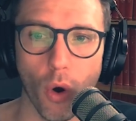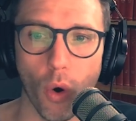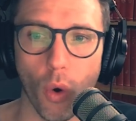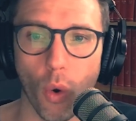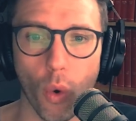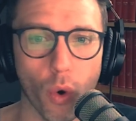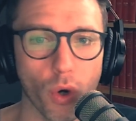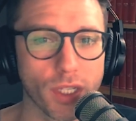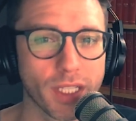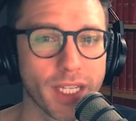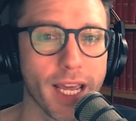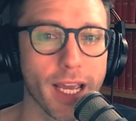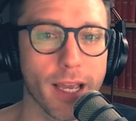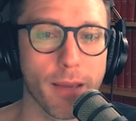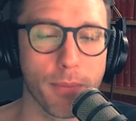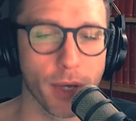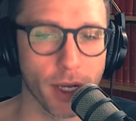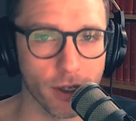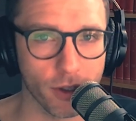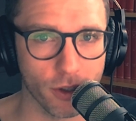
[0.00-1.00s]
Or take
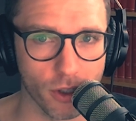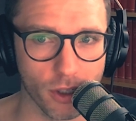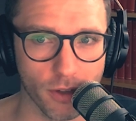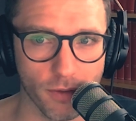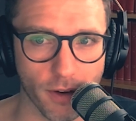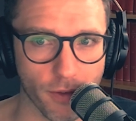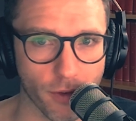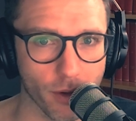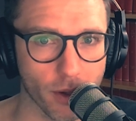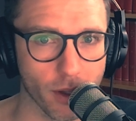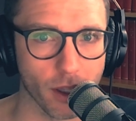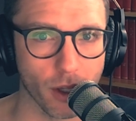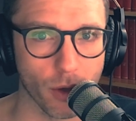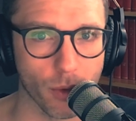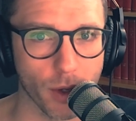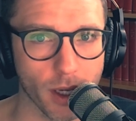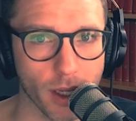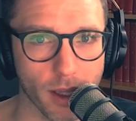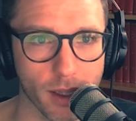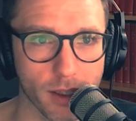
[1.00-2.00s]
pictures of everything
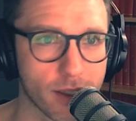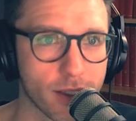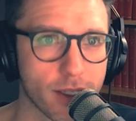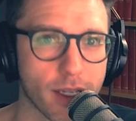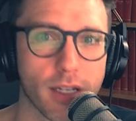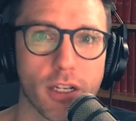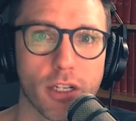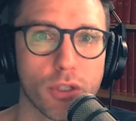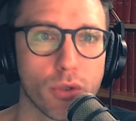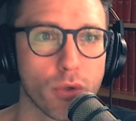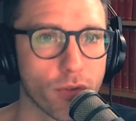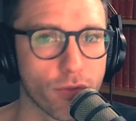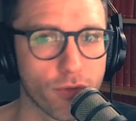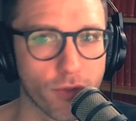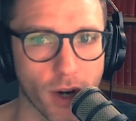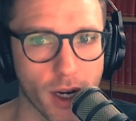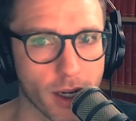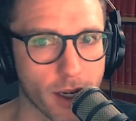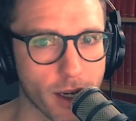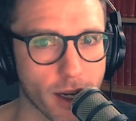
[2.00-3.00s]
you eat and send it to a
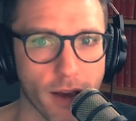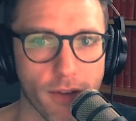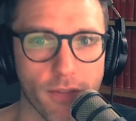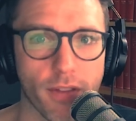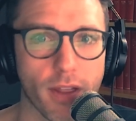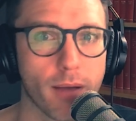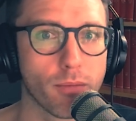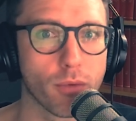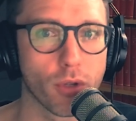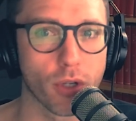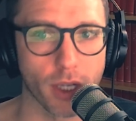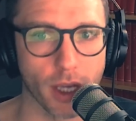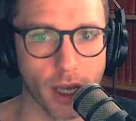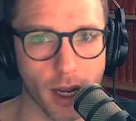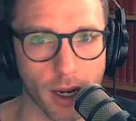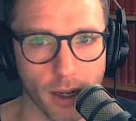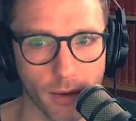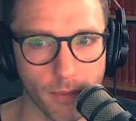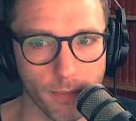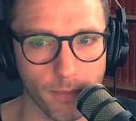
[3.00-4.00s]
friend and have them look
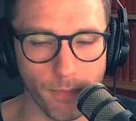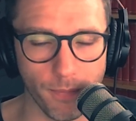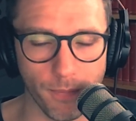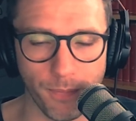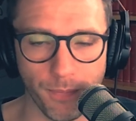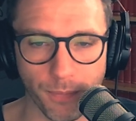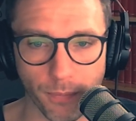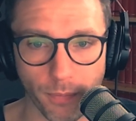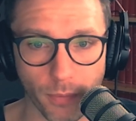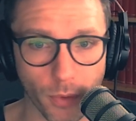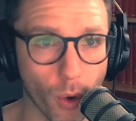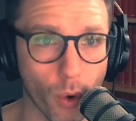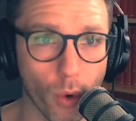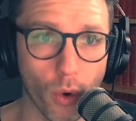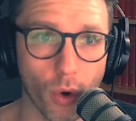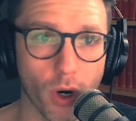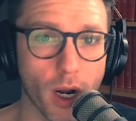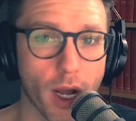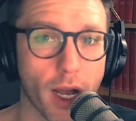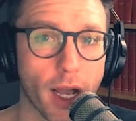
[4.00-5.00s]
at it.
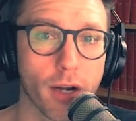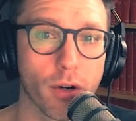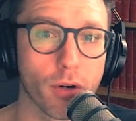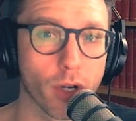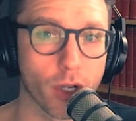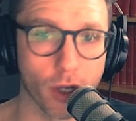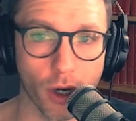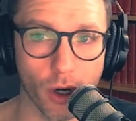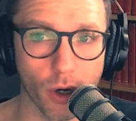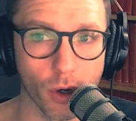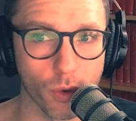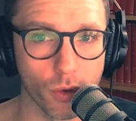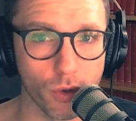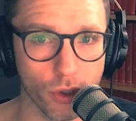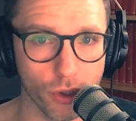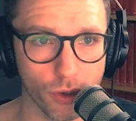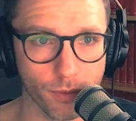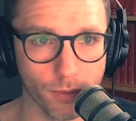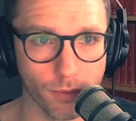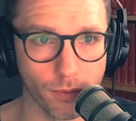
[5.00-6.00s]
Or hire a
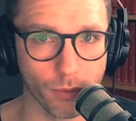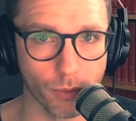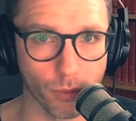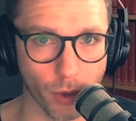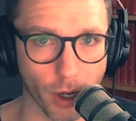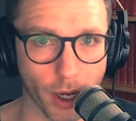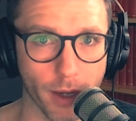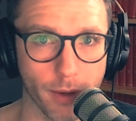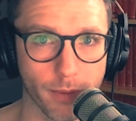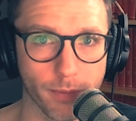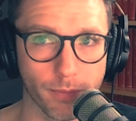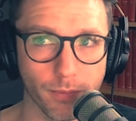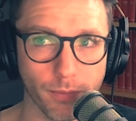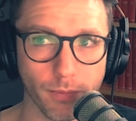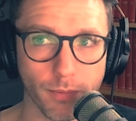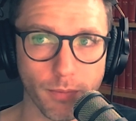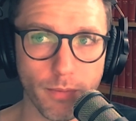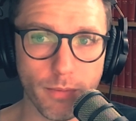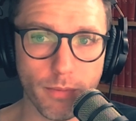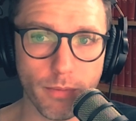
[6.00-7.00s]
coach, right?
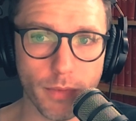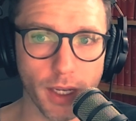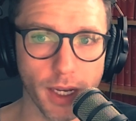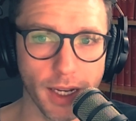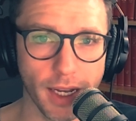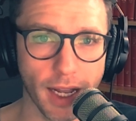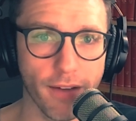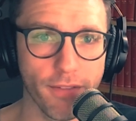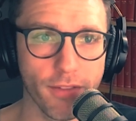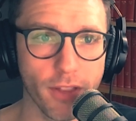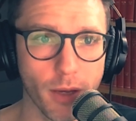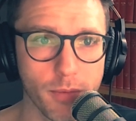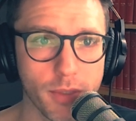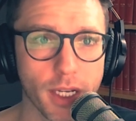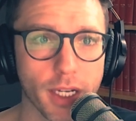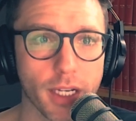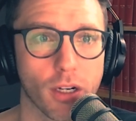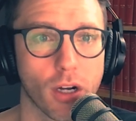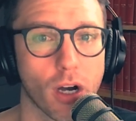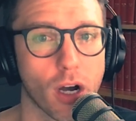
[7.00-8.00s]
And have them
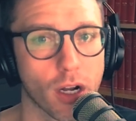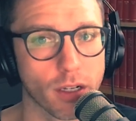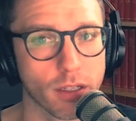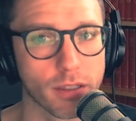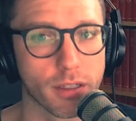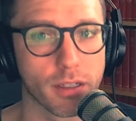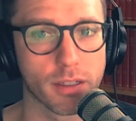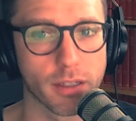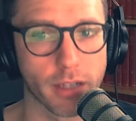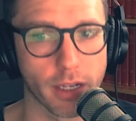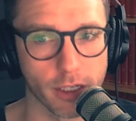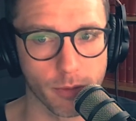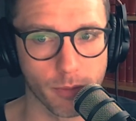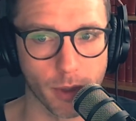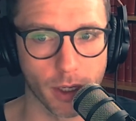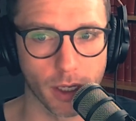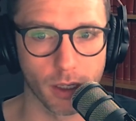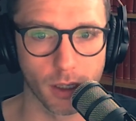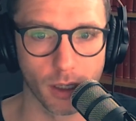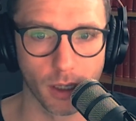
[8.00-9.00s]
take an honest
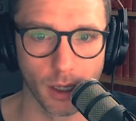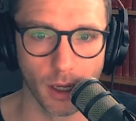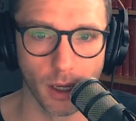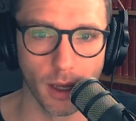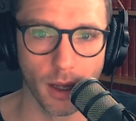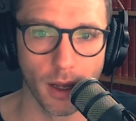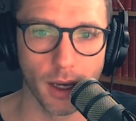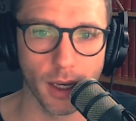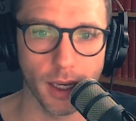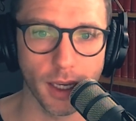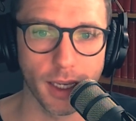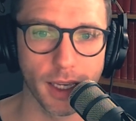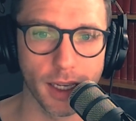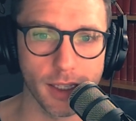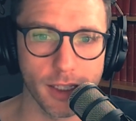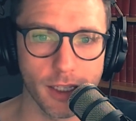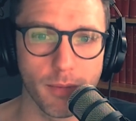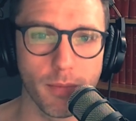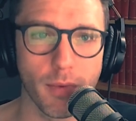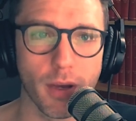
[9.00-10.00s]
assessment.
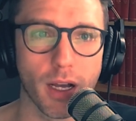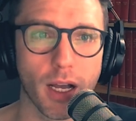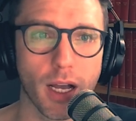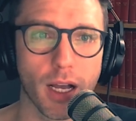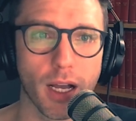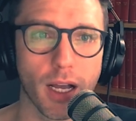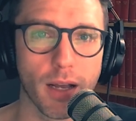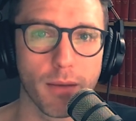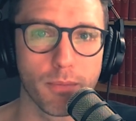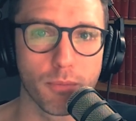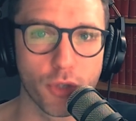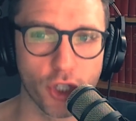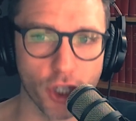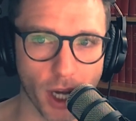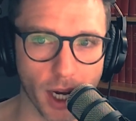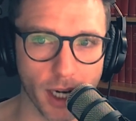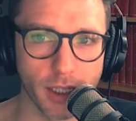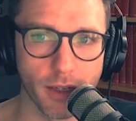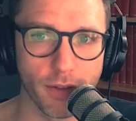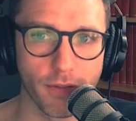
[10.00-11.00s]
Get some
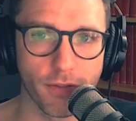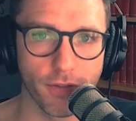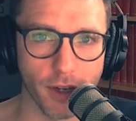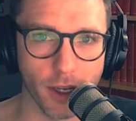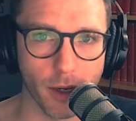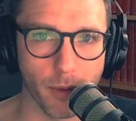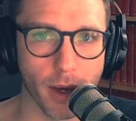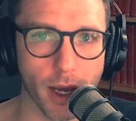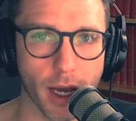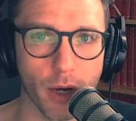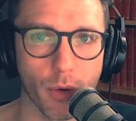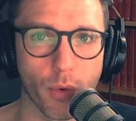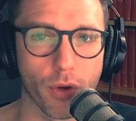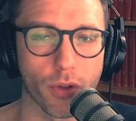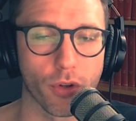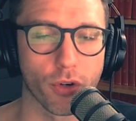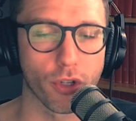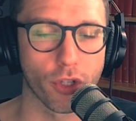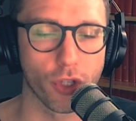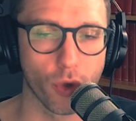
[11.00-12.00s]
objective feedback,
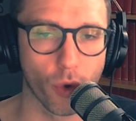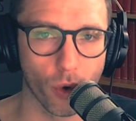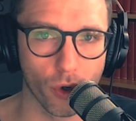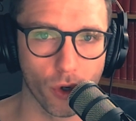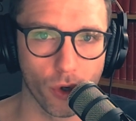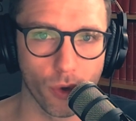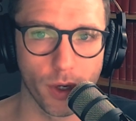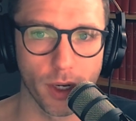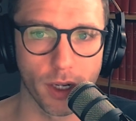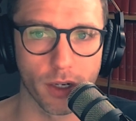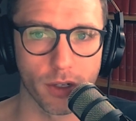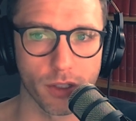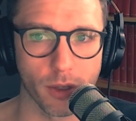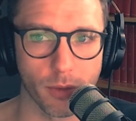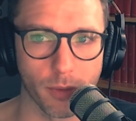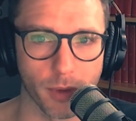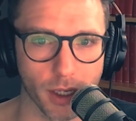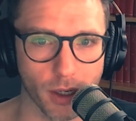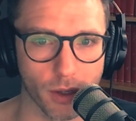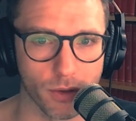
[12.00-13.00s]
whether you're doing it or
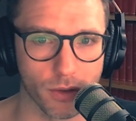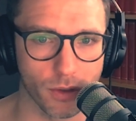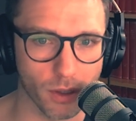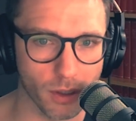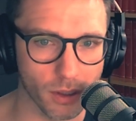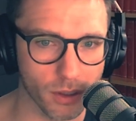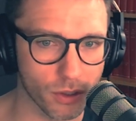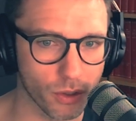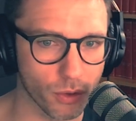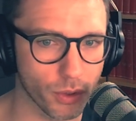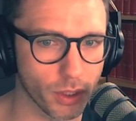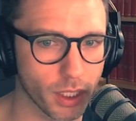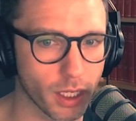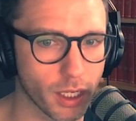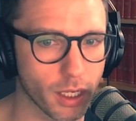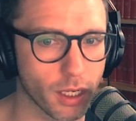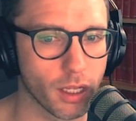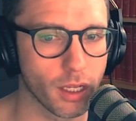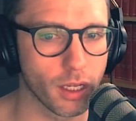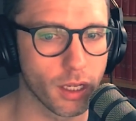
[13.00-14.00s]
somebody else is doing it.